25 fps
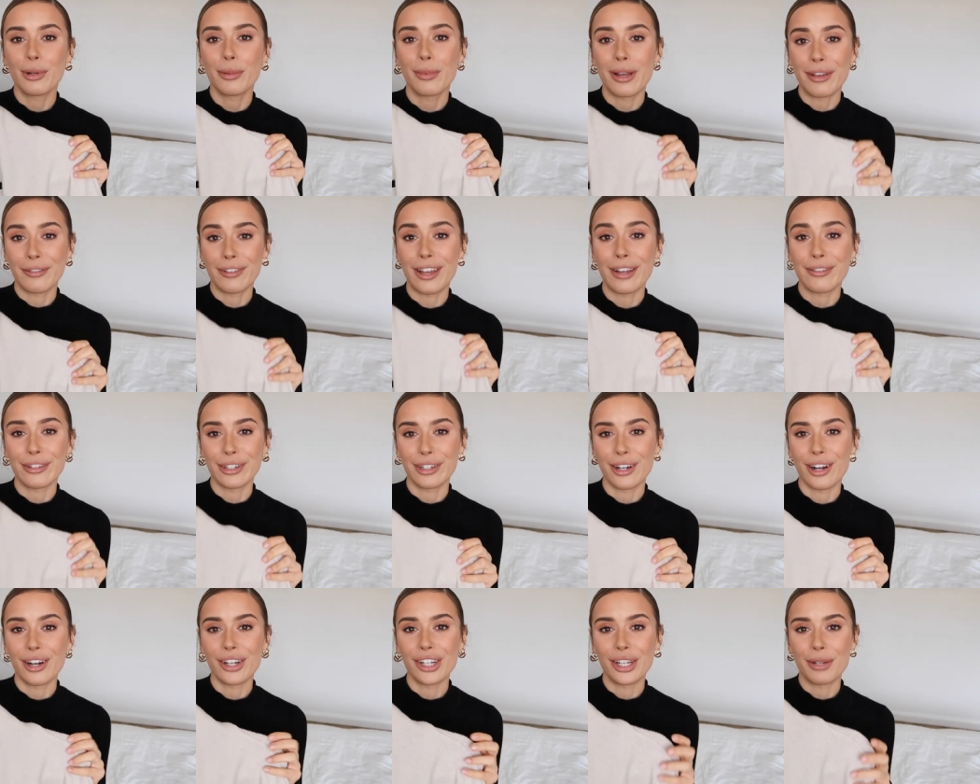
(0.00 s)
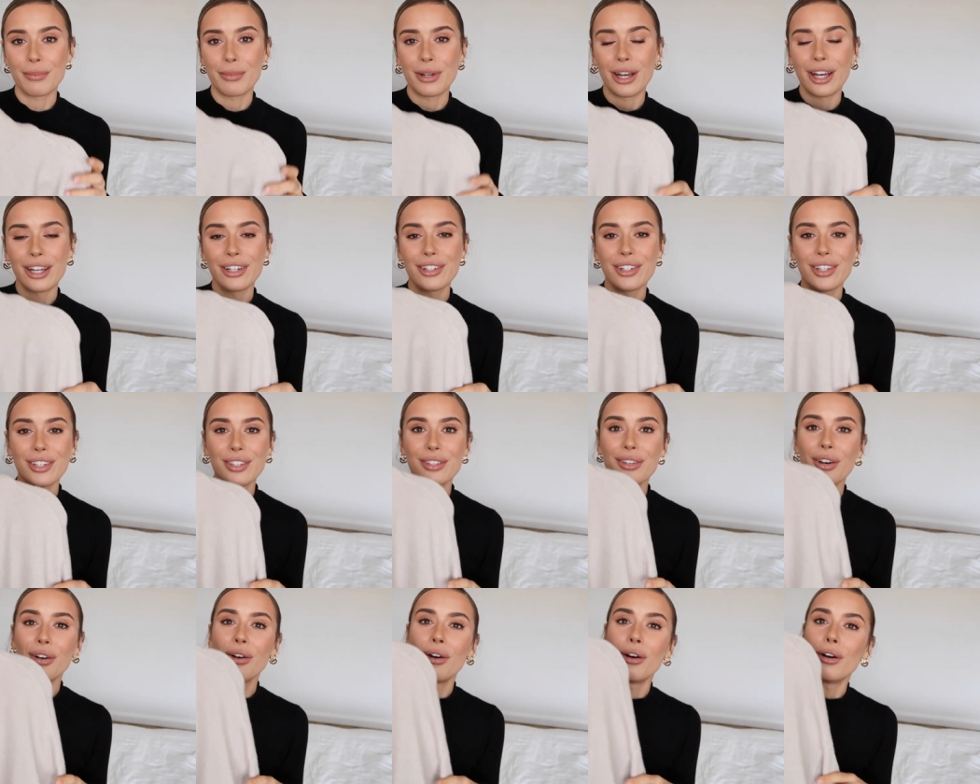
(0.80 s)
But my favorite cardigan
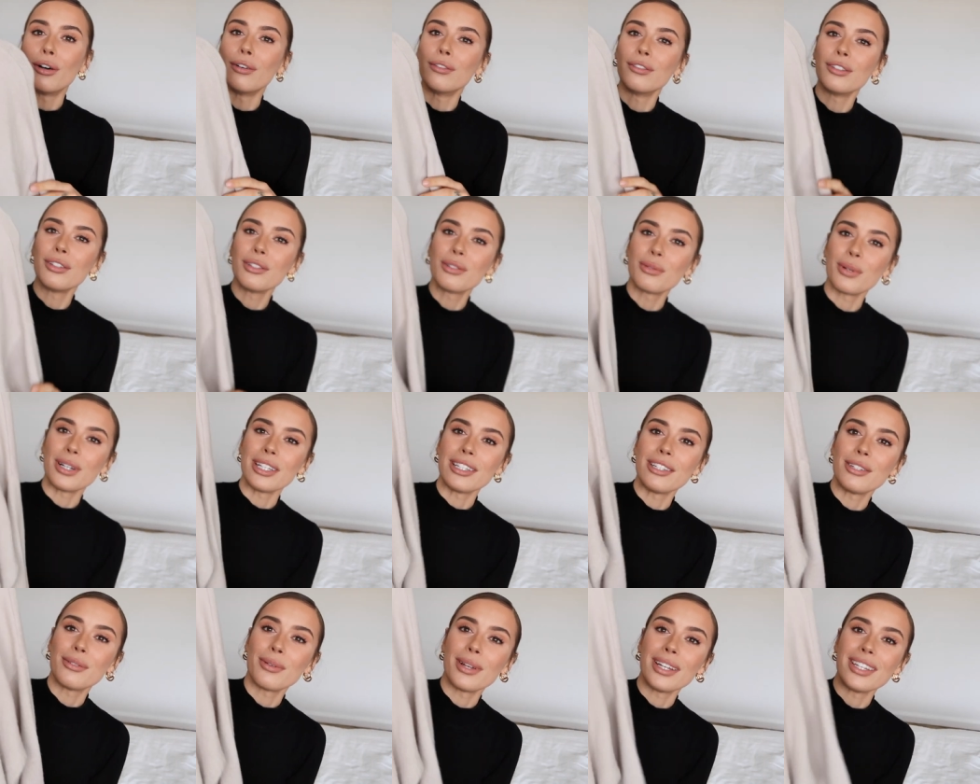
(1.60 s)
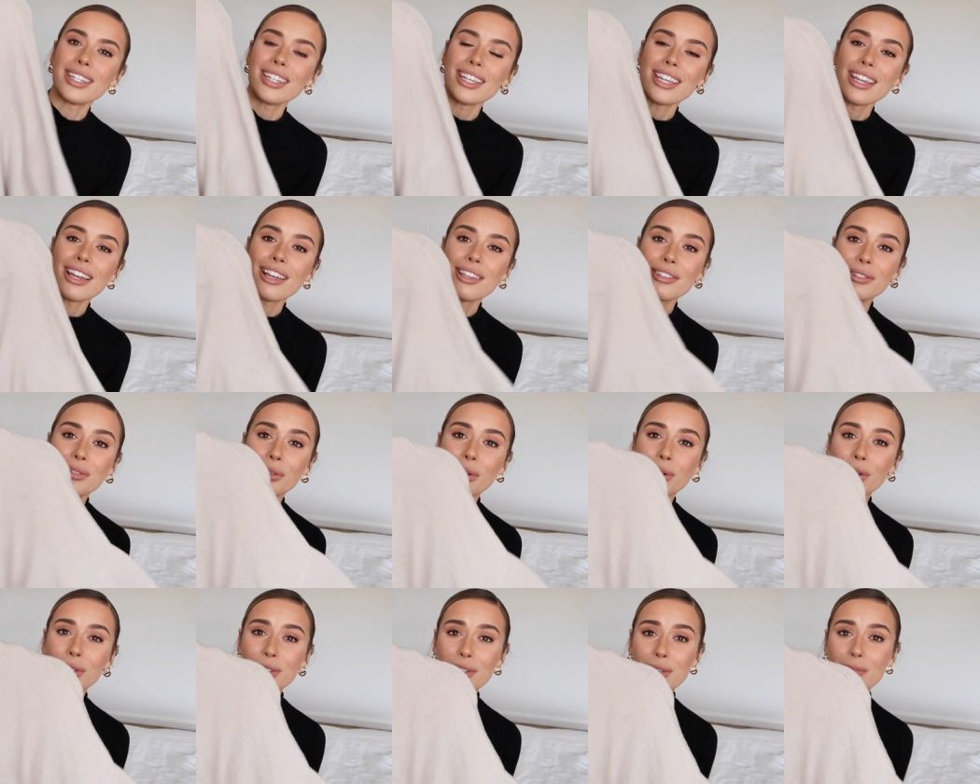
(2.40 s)
purchase of 2020 has
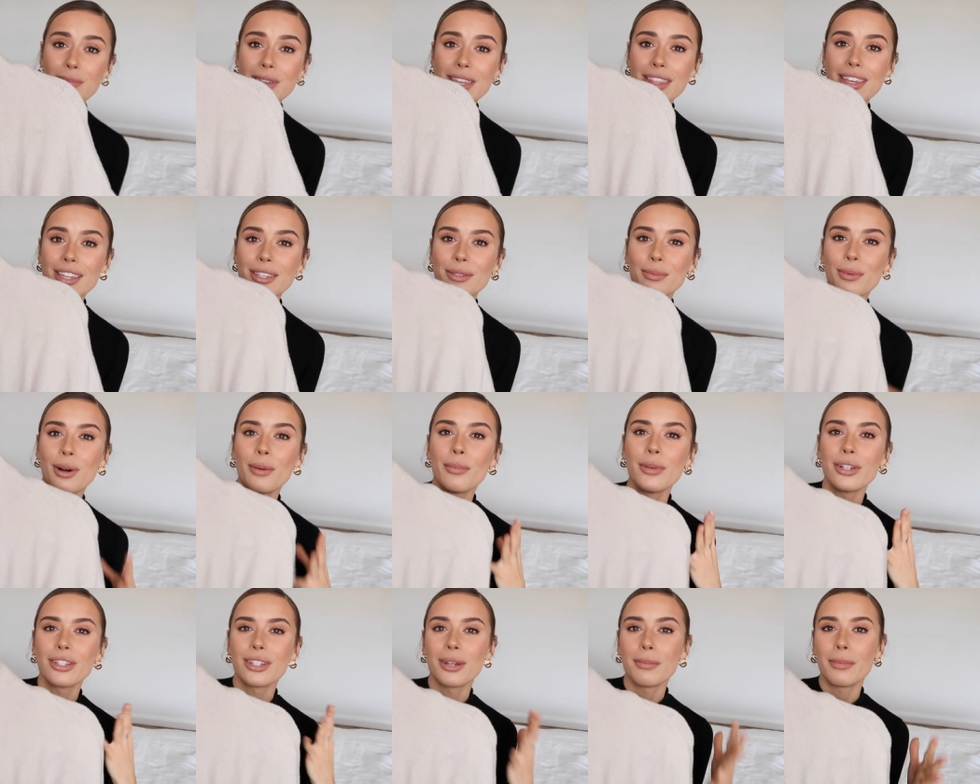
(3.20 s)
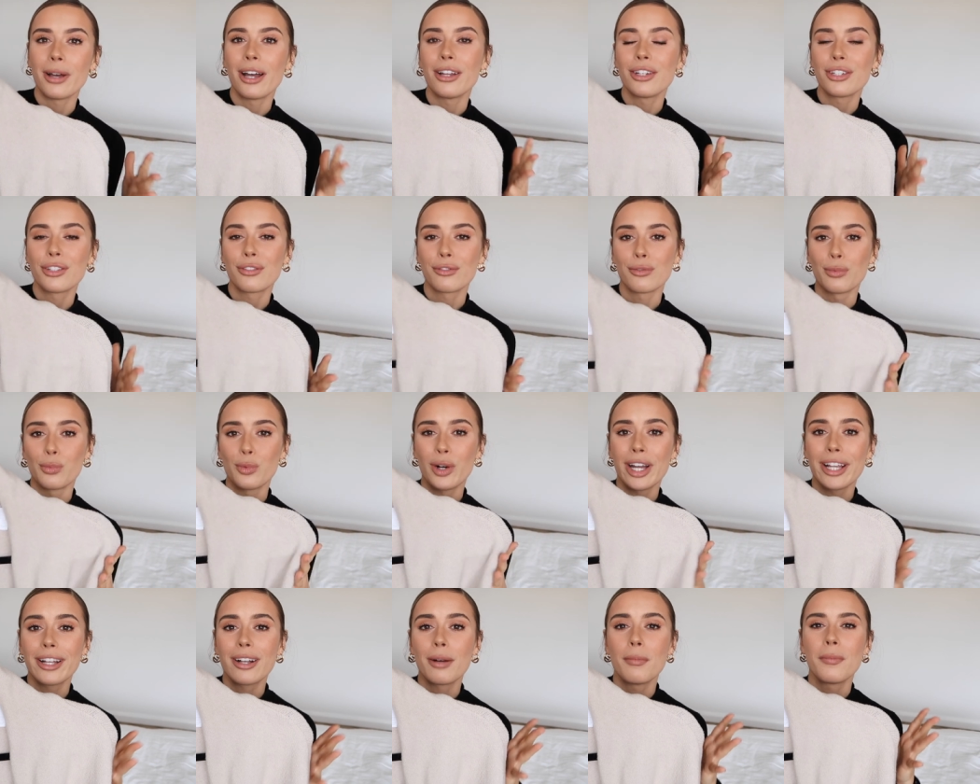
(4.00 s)
got to be this one, which I purchased from
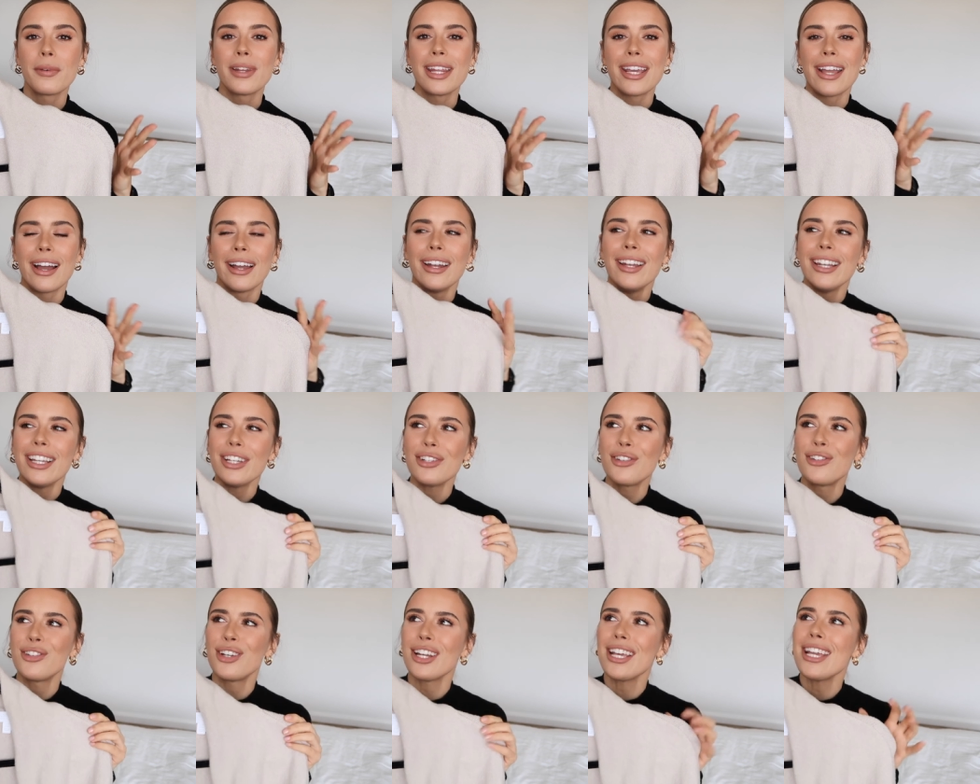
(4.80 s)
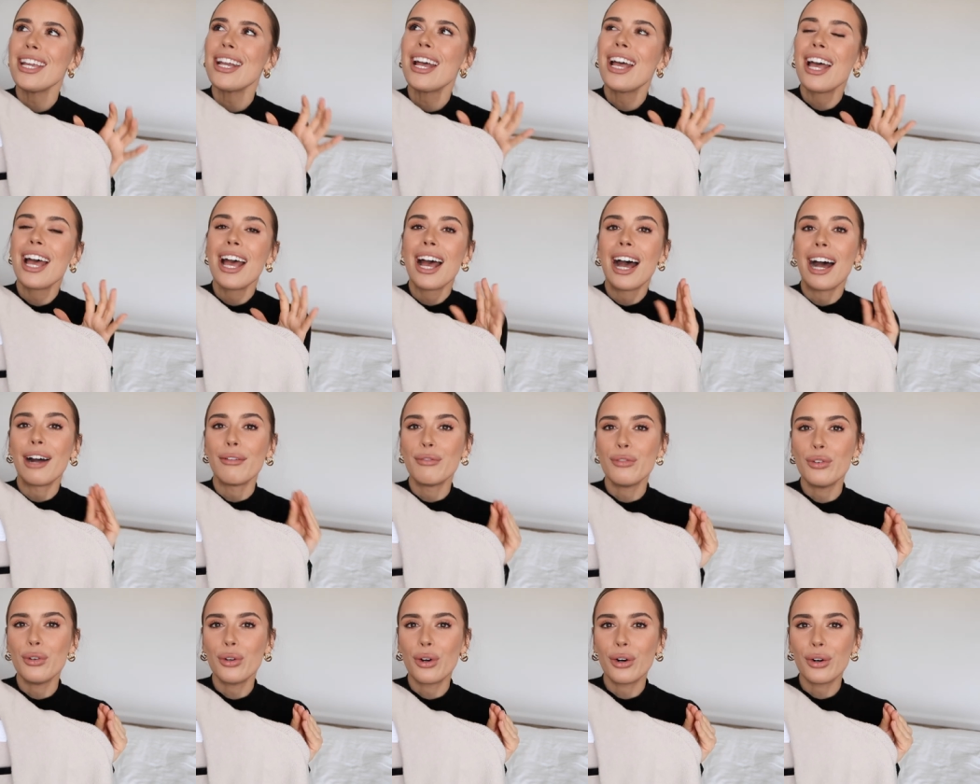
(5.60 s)
White Company and literally
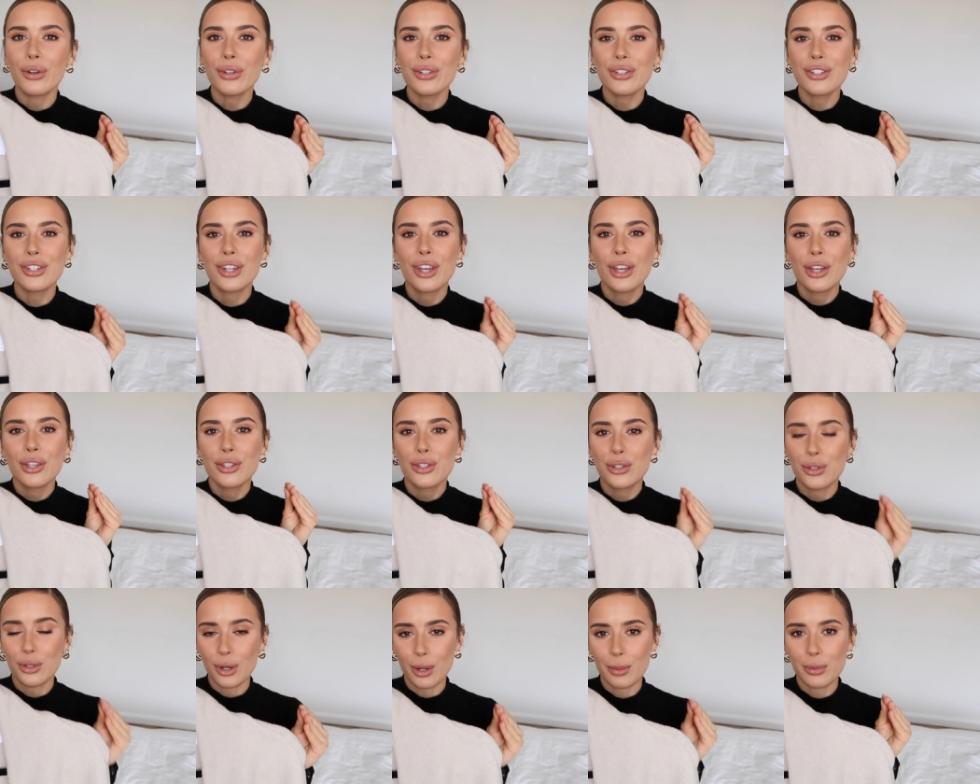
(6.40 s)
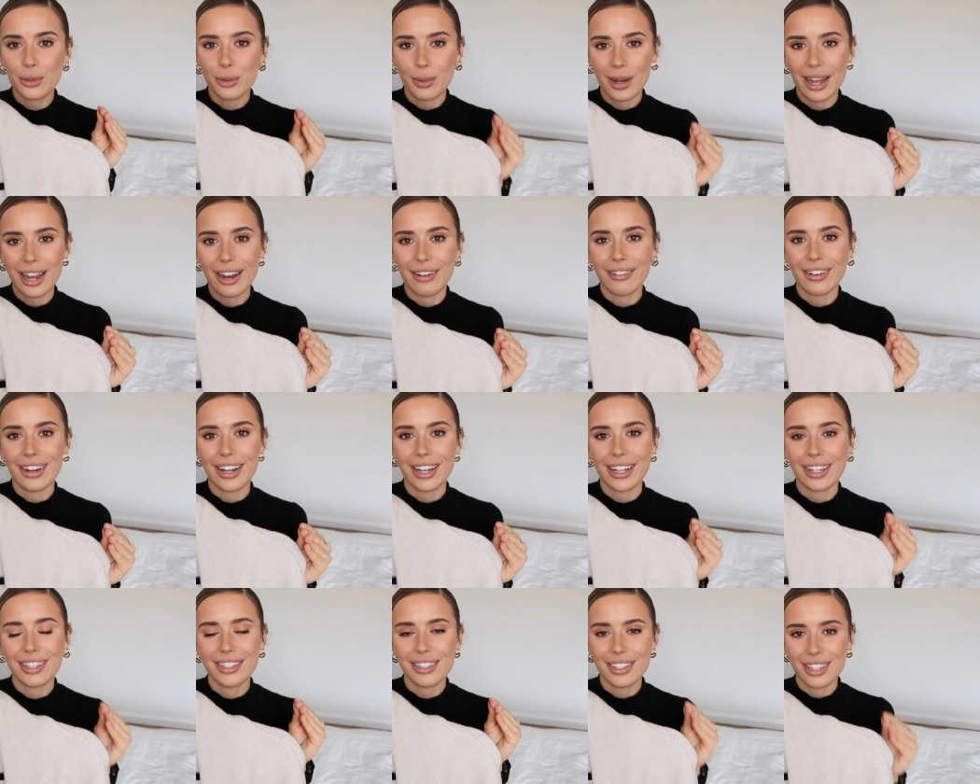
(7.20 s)
have not stopped
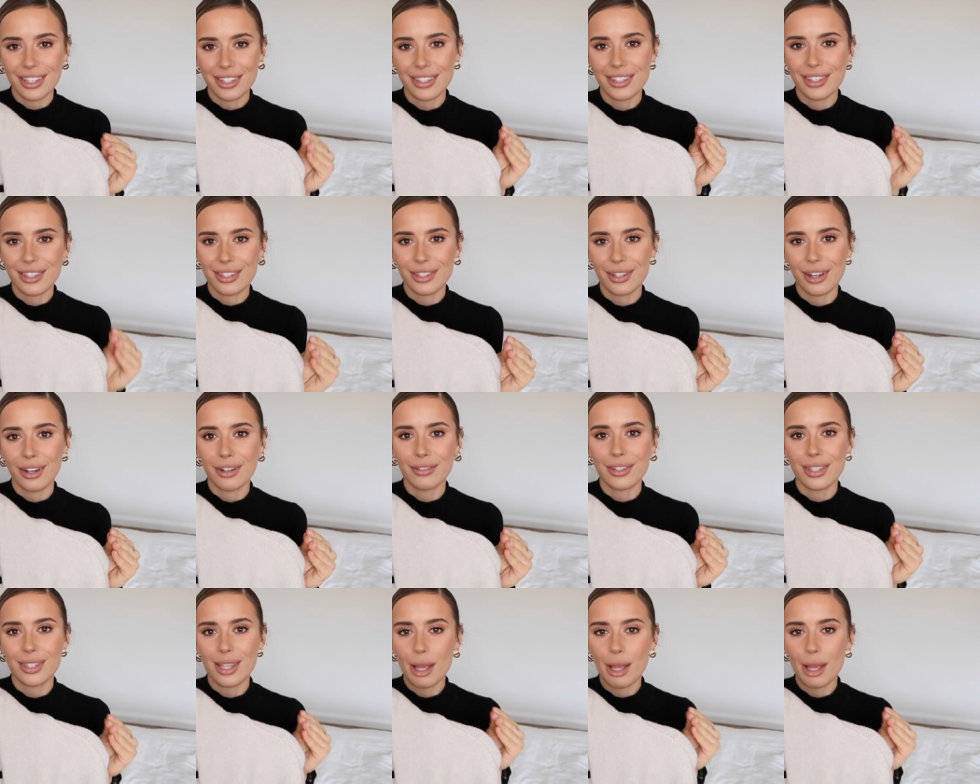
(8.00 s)
wearing since the start of